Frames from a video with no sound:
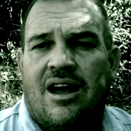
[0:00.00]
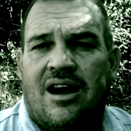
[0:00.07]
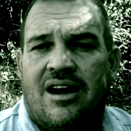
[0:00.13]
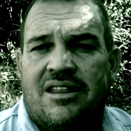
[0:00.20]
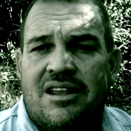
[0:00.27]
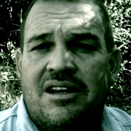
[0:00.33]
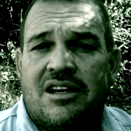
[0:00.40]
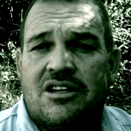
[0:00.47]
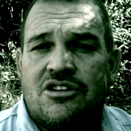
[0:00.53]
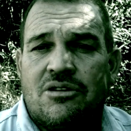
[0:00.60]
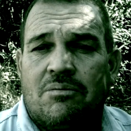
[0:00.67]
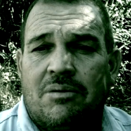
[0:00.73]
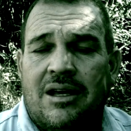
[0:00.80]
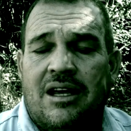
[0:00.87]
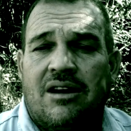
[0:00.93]
I think it
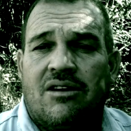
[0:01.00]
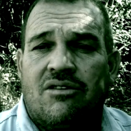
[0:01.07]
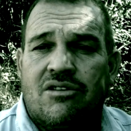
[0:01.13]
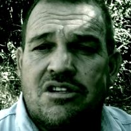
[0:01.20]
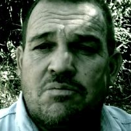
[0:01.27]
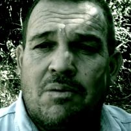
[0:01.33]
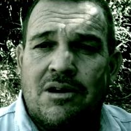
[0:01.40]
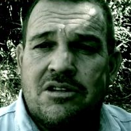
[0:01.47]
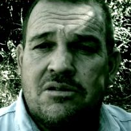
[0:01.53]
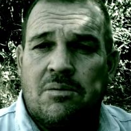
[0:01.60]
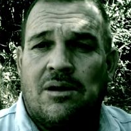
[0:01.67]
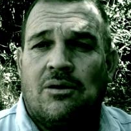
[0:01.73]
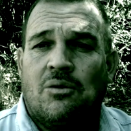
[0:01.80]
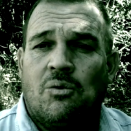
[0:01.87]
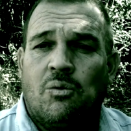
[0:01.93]
should be
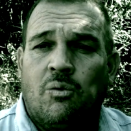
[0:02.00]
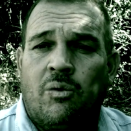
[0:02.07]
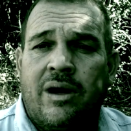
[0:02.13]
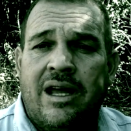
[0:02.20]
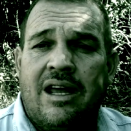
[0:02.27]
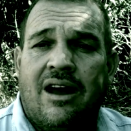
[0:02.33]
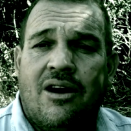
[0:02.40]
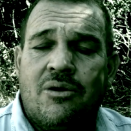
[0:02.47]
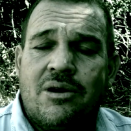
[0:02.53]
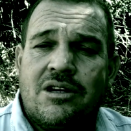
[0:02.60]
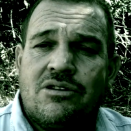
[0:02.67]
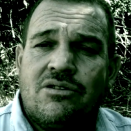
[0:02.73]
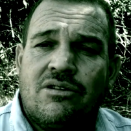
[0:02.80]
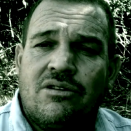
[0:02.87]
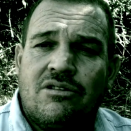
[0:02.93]
responsible. We owe
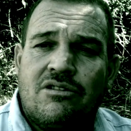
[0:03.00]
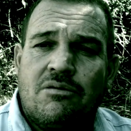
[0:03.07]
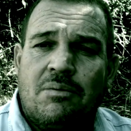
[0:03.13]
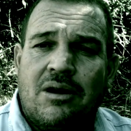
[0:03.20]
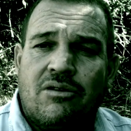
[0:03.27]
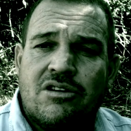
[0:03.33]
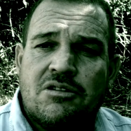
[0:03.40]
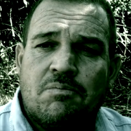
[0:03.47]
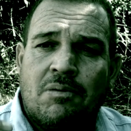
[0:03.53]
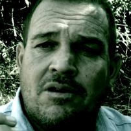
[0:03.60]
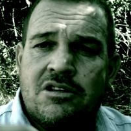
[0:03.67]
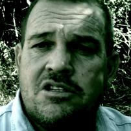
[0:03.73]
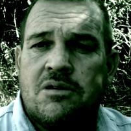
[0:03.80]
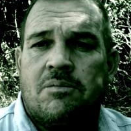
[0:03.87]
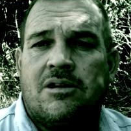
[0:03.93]
it to be
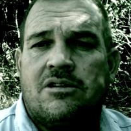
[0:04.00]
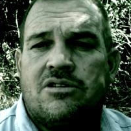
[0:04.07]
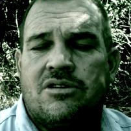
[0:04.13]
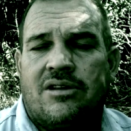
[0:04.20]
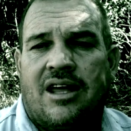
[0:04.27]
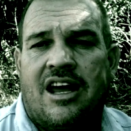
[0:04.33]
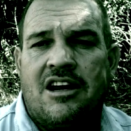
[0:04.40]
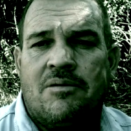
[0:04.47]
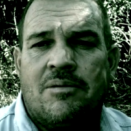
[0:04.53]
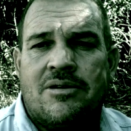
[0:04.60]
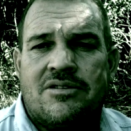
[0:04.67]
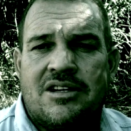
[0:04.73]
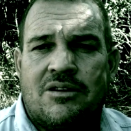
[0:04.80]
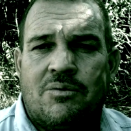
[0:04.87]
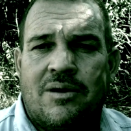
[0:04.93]
responsible to the
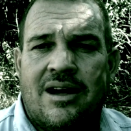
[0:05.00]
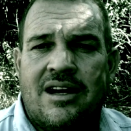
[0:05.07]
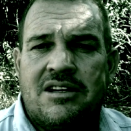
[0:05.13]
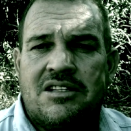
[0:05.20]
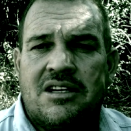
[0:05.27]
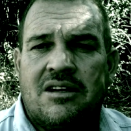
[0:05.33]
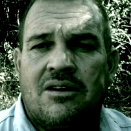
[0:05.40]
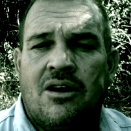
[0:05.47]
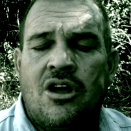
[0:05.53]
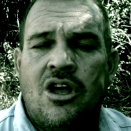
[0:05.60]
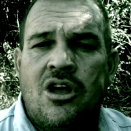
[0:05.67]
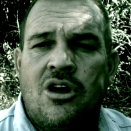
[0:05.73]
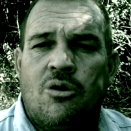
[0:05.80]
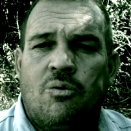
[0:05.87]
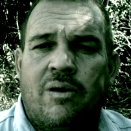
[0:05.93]
animals that we're hunting.
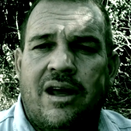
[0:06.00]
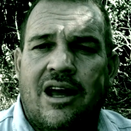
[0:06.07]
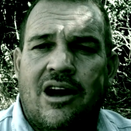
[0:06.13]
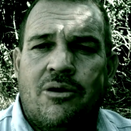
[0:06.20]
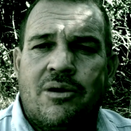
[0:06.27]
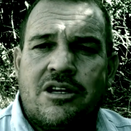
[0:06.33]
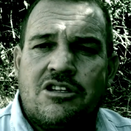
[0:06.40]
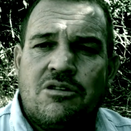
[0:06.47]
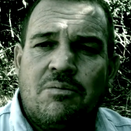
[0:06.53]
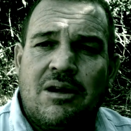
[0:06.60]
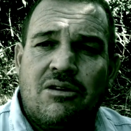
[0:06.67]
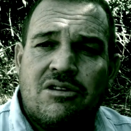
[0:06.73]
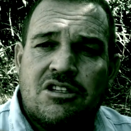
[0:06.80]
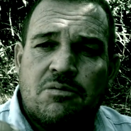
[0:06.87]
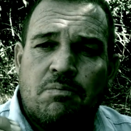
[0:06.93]
We owe it to be
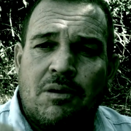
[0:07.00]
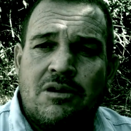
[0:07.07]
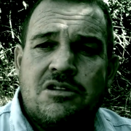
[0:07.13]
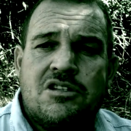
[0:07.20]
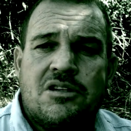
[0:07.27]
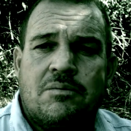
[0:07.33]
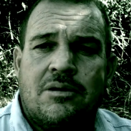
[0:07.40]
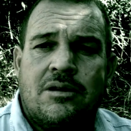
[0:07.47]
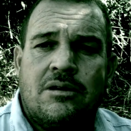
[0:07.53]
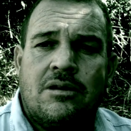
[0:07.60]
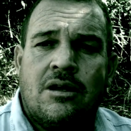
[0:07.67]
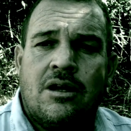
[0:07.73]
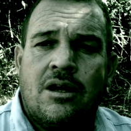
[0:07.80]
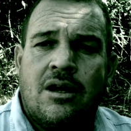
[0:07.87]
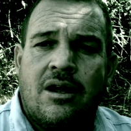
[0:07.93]
responsible
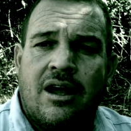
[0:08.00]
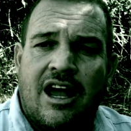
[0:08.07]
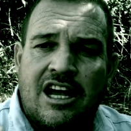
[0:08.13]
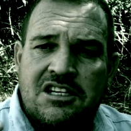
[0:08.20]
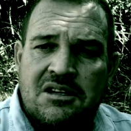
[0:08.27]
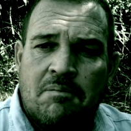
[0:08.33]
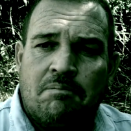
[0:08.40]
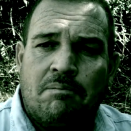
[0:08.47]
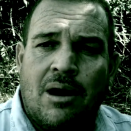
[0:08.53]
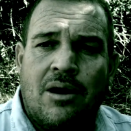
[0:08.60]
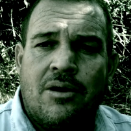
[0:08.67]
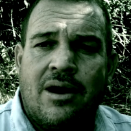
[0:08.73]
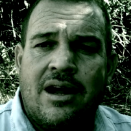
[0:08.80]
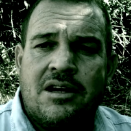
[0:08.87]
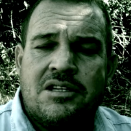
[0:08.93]
as a
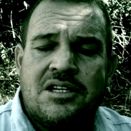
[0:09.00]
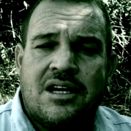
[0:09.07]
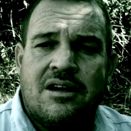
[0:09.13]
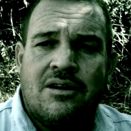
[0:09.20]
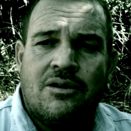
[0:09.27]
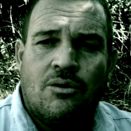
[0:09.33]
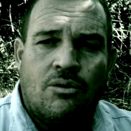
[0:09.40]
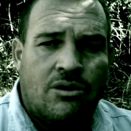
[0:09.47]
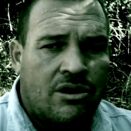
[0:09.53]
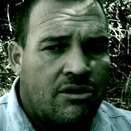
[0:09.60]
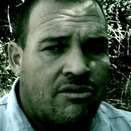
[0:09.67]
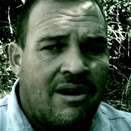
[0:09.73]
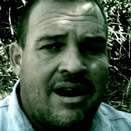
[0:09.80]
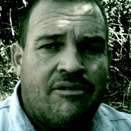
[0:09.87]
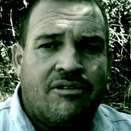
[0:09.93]
bow hunter or a
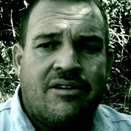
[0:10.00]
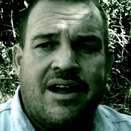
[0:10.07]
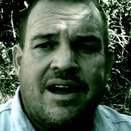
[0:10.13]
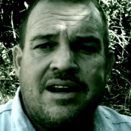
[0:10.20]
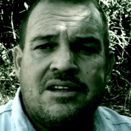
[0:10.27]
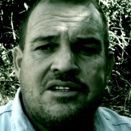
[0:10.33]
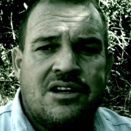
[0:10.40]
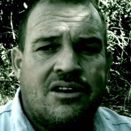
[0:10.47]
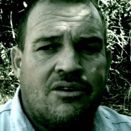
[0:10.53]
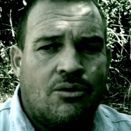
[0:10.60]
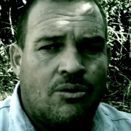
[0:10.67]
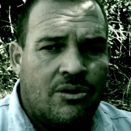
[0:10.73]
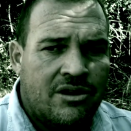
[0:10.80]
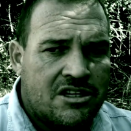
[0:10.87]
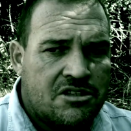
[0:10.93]
rifle hunter
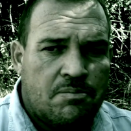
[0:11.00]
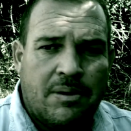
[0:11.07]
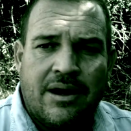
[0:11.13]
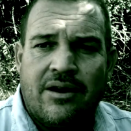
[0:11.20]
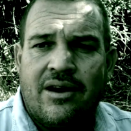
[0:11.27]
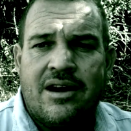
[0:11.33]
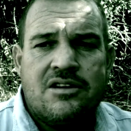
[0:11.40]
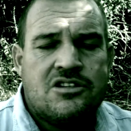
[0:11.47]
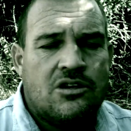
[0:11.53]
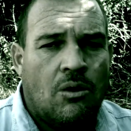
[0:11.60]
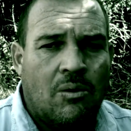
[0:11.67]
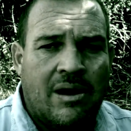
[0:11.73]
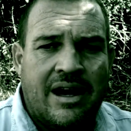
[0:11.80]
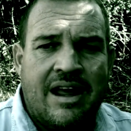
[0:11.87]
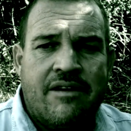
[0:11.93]
or a spear hunter or
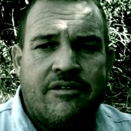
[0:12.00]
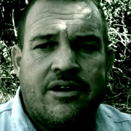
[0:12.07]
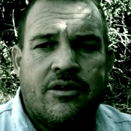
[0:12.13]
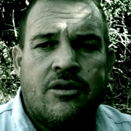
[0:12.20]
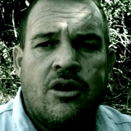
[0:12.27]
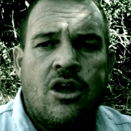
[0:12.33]
what have you.